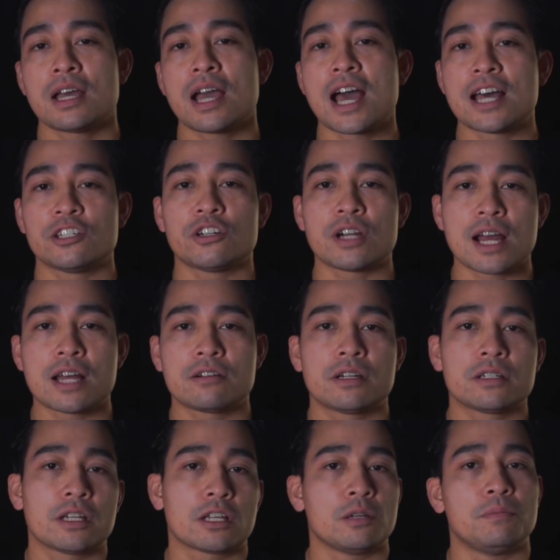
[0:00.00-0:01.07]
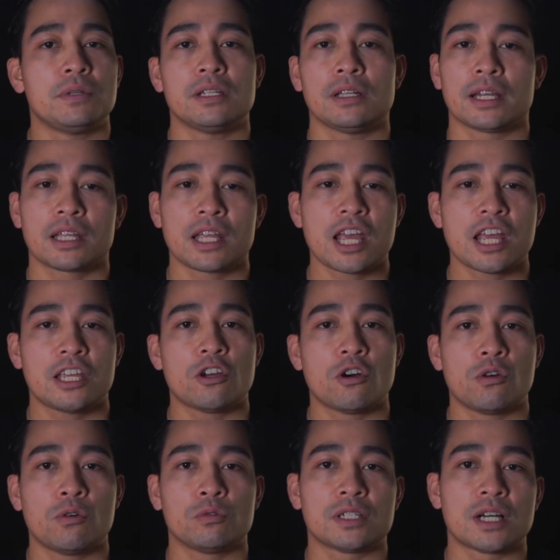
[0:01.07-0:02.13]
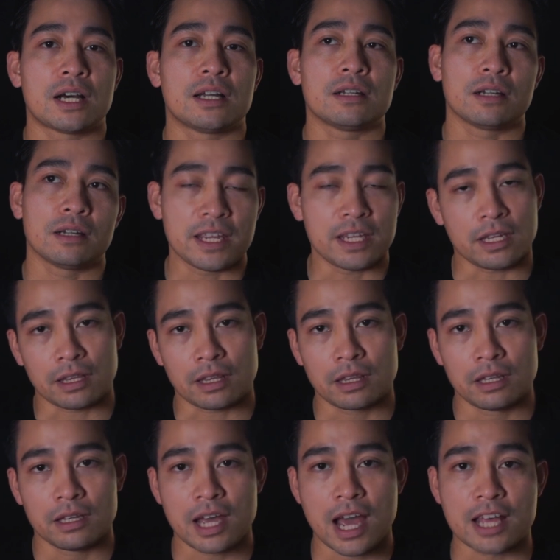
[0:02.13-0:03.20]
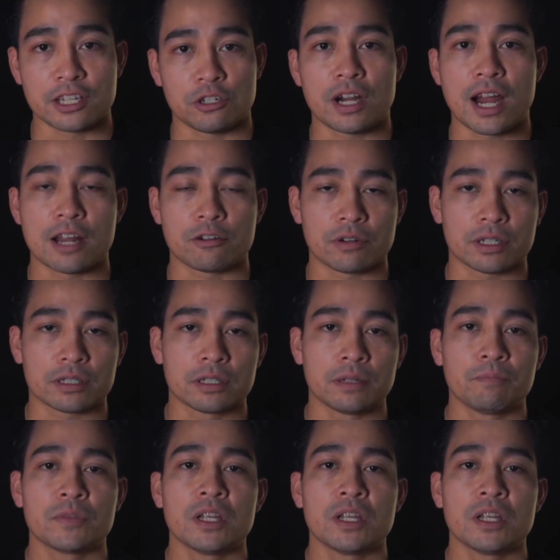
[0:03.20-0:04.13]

as your address. It could be like ao.eth as your address.